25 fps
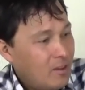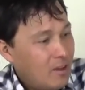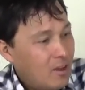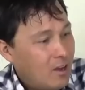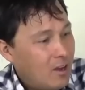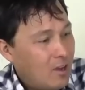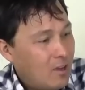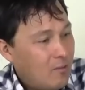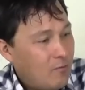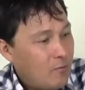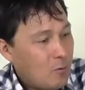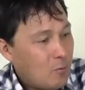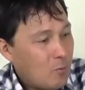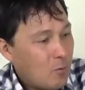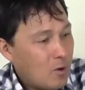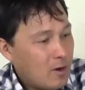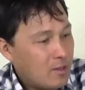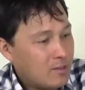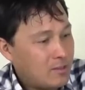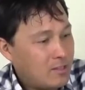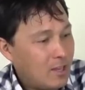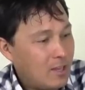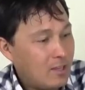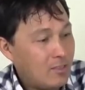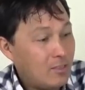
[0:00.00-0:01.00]
If we
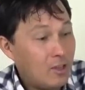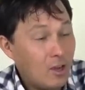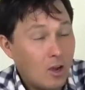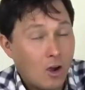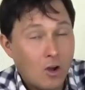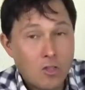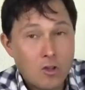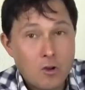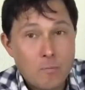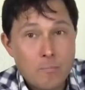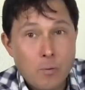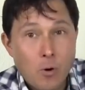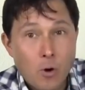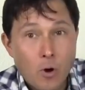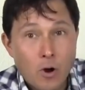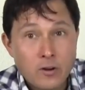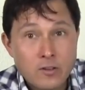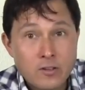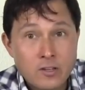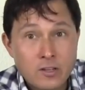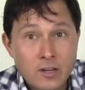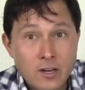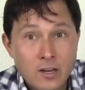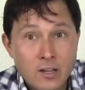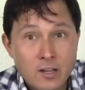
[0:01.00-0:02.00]
want to take the other
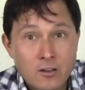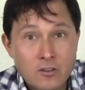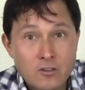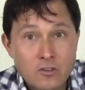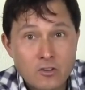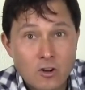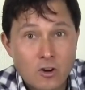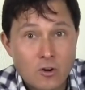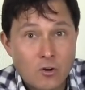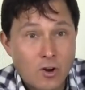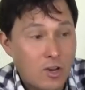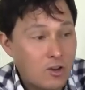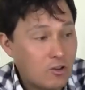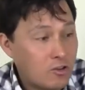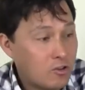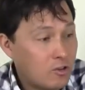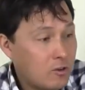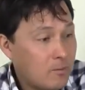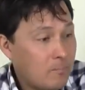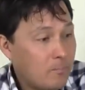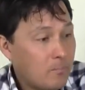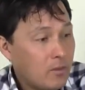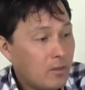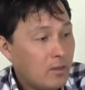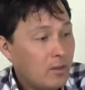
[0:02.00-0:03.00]
parts into
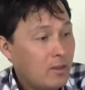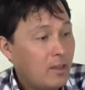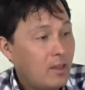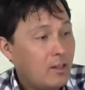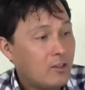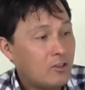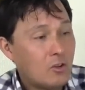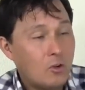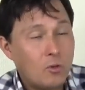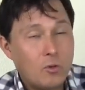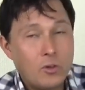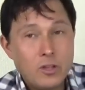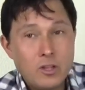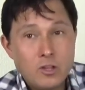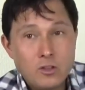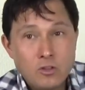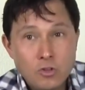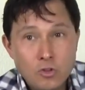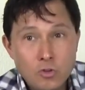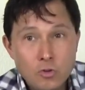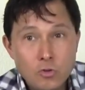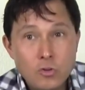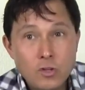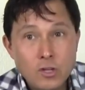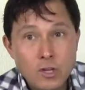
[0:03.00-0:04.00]
consideration, it's only
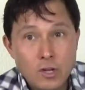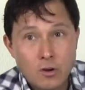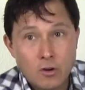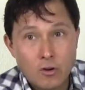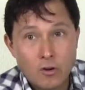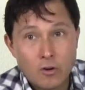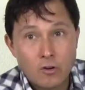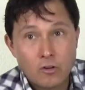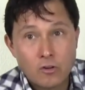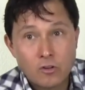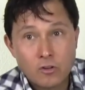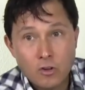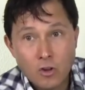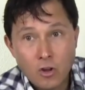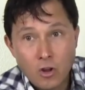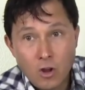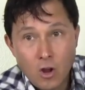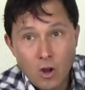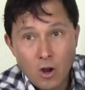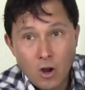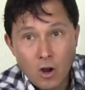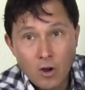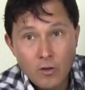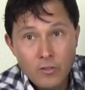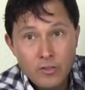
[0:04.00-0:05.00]
2 years
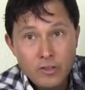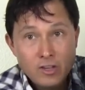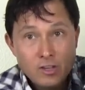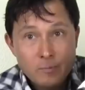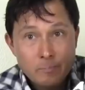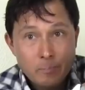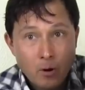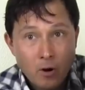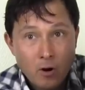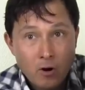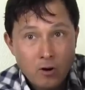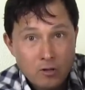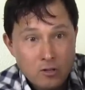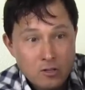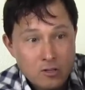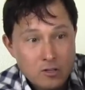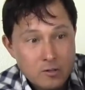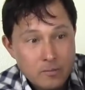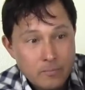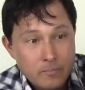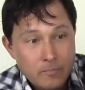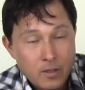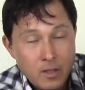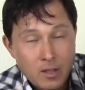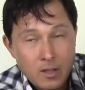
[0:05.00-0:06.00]
on these parts.